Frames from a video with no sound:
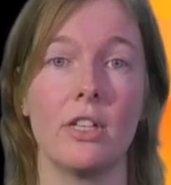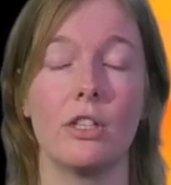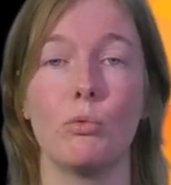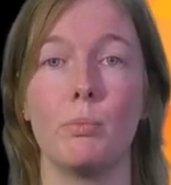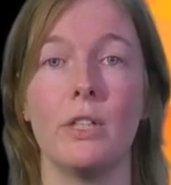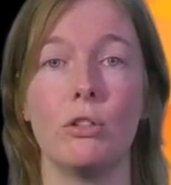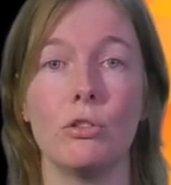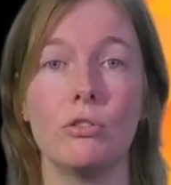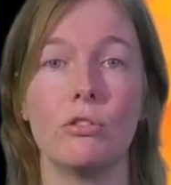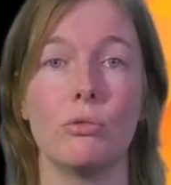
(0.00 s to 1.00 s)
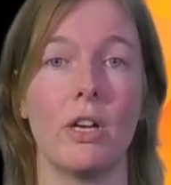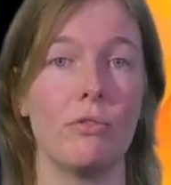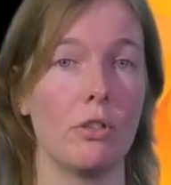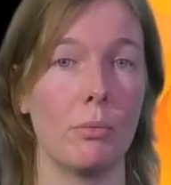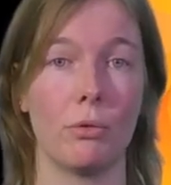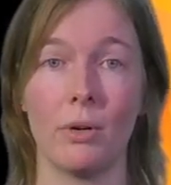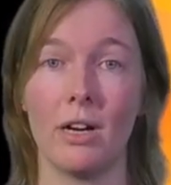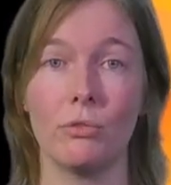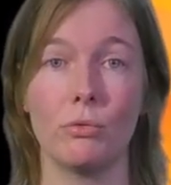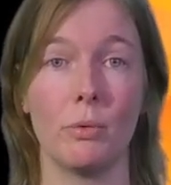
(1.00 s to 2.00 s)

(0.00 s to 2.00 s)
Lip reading: and it would be good to have someone around